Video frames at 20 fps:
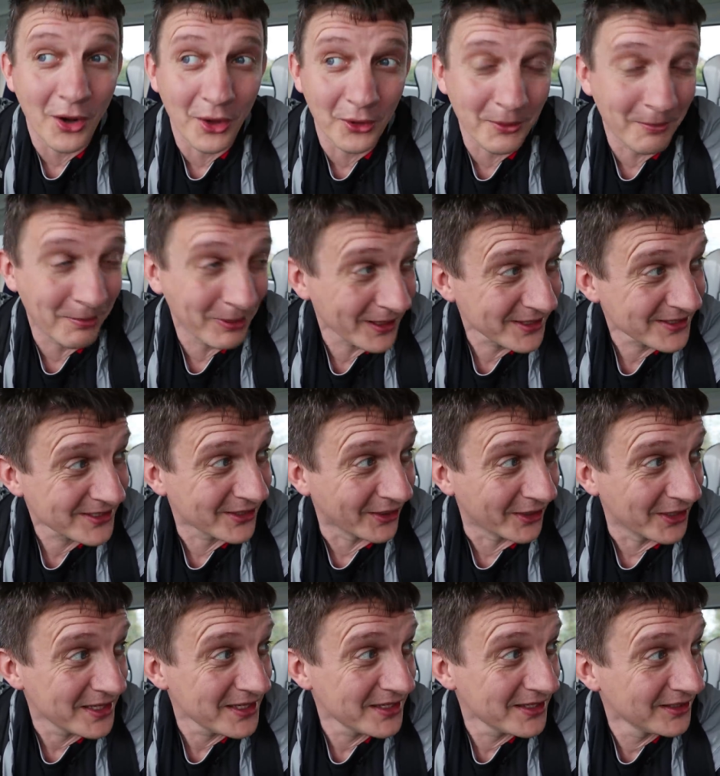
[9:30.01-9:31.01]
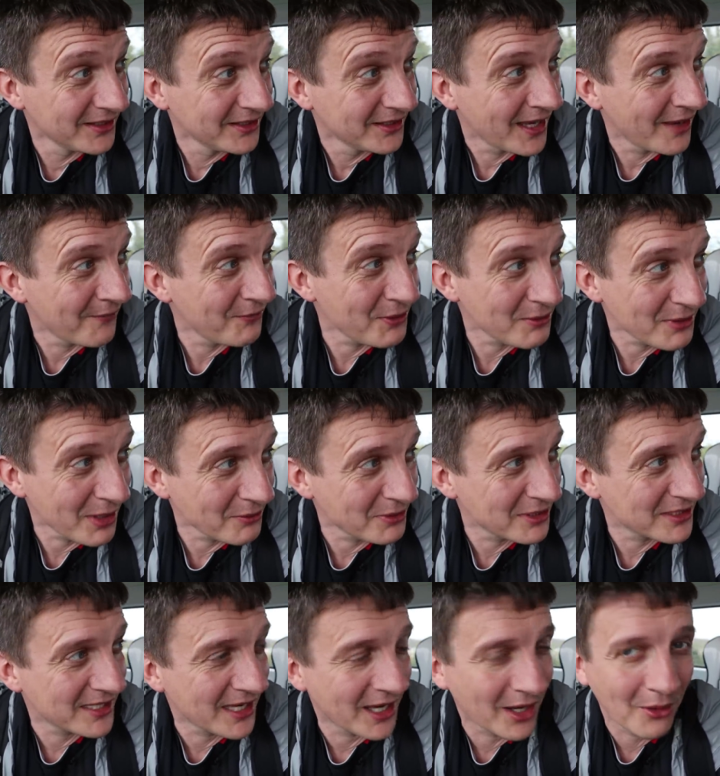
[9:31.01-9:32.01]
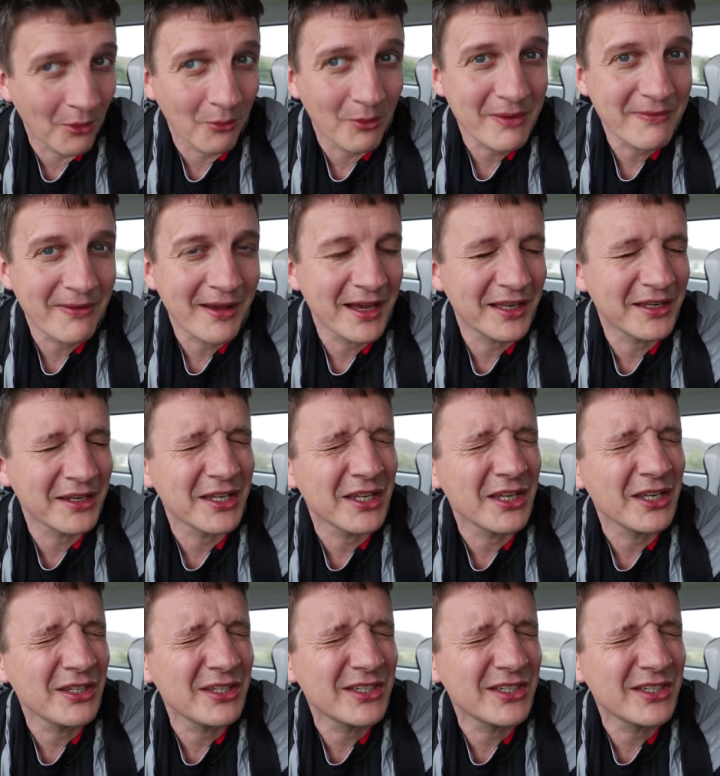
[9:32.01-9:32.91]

On the plus side, have you noticed how we've had